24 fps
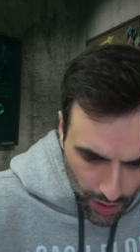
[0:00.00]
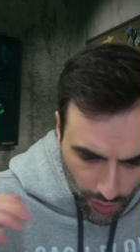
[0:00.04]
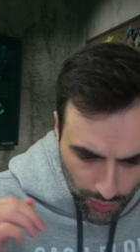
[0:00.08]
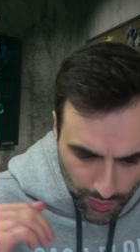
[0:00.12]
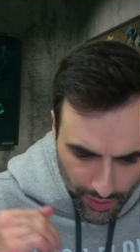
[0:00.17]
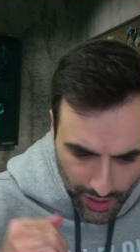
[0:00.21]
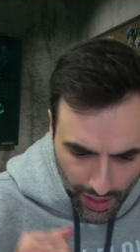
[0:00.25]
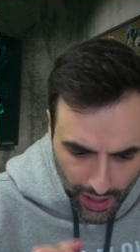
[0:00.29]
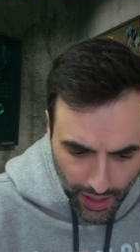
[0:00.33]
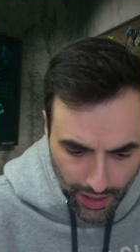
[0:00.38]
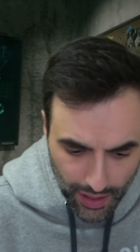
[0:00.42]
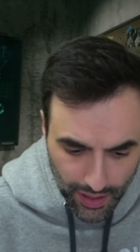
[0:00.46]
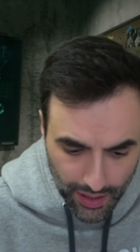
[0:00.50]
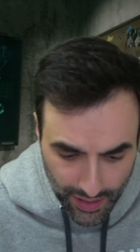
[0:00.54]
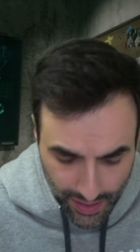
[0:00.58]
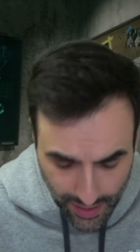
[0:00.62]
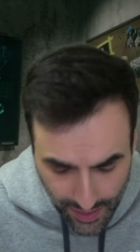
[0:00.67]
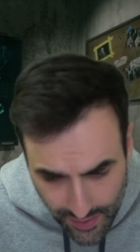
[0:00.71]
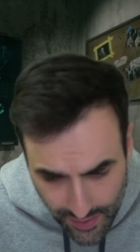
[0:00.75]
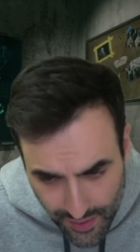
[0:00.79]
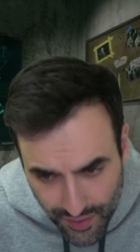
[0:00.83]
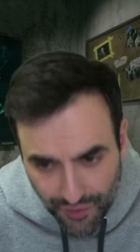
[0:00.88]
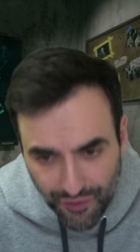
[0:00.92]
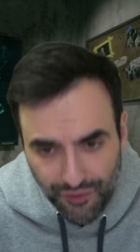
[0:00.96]
okay, it
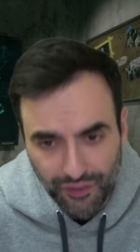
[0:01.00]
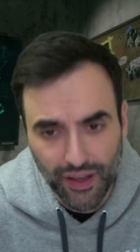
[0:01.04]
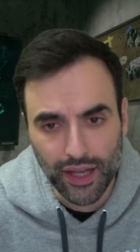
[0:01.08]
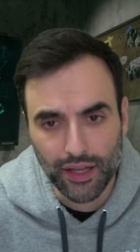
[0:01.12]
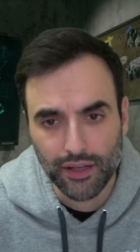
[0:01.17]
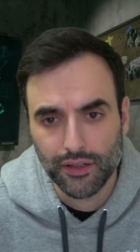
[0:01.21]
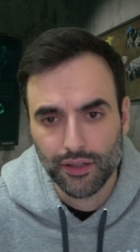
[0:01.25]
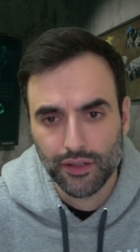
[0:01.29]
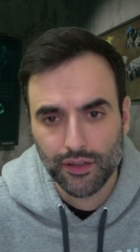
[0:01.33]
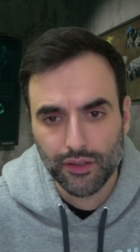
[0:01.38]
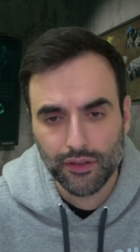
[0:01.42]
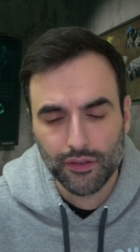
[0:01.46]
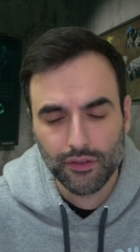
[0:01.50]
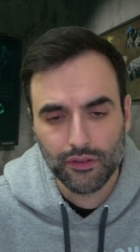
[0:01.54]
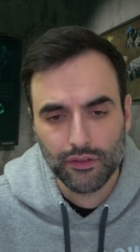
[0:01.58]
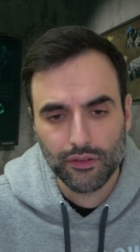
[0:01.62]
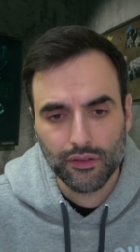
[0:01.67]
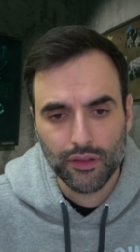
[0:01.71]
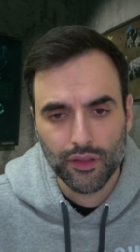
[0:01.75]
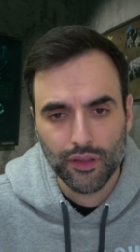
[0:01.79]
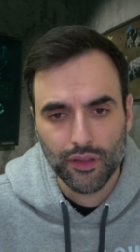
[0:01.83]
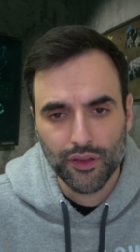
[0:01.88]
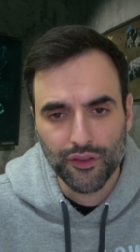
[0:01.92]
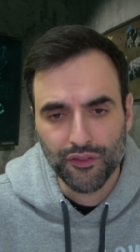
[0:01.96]
is the Fed,
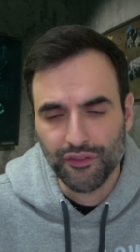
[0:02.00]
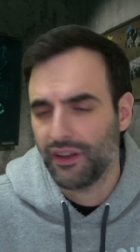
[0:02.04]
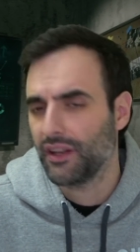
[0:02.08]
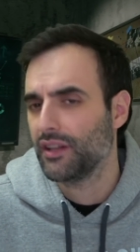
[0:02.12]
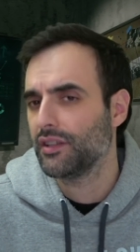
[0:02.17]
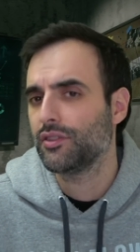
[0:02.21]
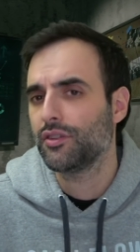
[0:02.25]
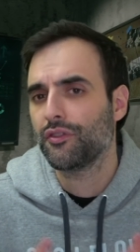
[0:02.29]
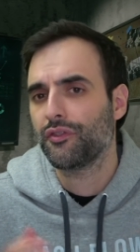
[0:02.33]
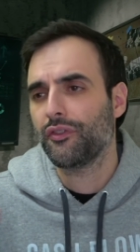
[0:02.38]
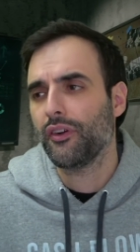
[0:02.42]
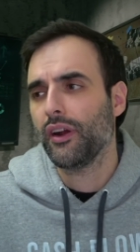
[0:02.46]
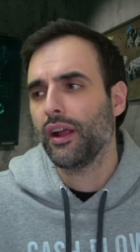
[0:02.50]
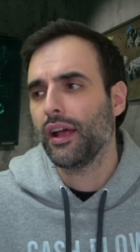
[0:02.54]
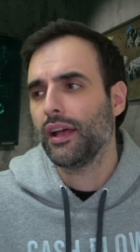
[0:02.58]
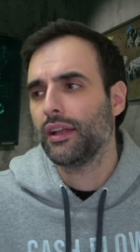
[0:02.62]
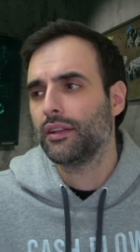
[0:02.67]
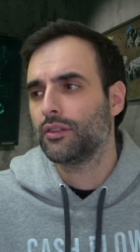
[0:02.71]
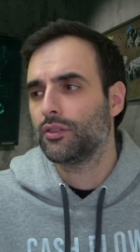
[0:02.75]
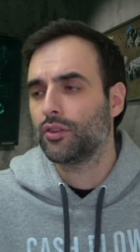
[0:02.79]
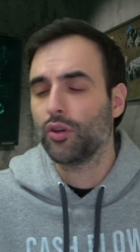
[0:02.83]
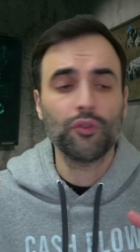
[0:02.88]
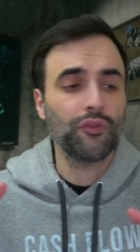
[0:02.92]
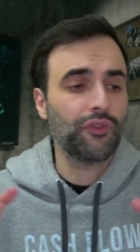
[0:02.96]
the Fed is your
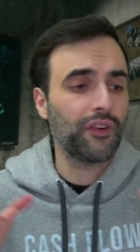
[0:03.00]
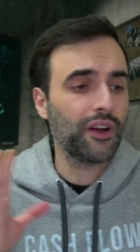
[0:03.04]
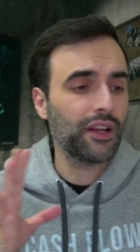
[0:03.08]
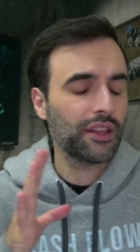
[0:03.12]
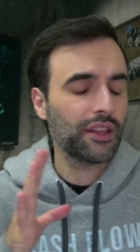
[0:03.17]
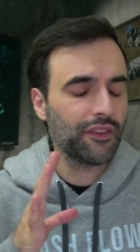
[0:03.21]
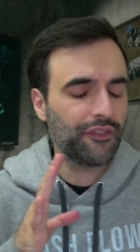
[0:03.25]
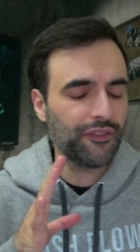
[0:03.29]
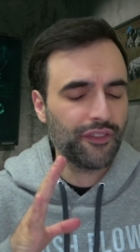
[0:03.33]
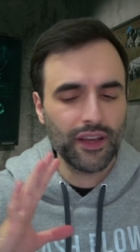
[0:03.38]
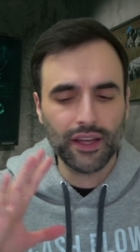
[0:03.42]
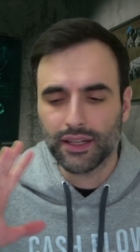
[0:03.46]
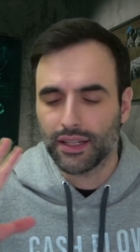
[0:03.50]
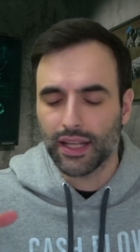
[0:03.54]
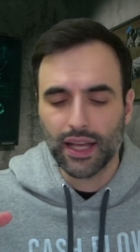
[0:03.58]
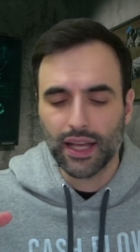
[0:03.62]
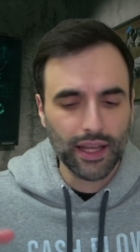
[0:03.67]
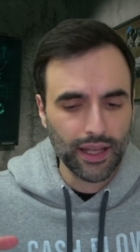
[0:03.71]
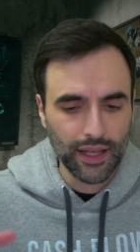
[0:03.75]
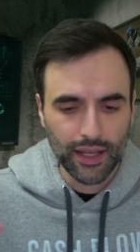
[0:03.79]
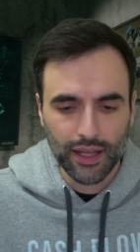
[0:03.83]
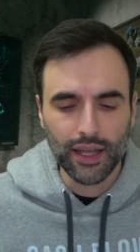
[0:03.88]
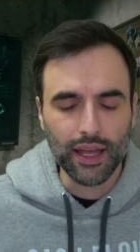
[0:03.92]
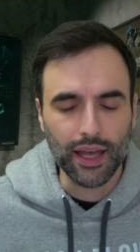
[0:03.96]
friend, don't fight the Fed,
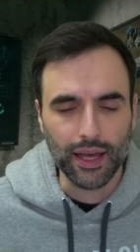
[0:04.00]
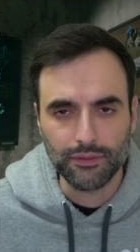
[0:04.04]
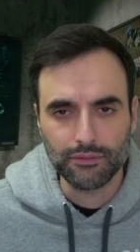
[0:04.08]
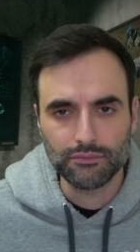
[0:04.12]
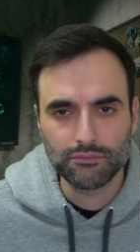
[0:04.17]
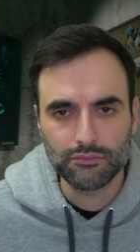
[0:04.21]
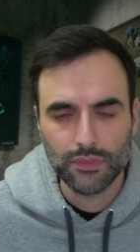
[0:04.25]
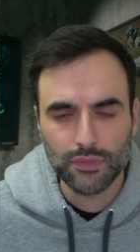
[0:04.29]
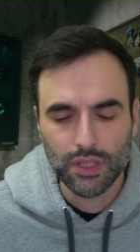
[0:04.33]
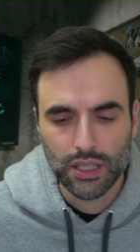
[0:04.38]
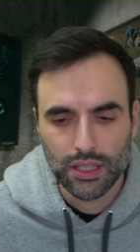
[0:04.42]
yeah, yeah, yeah.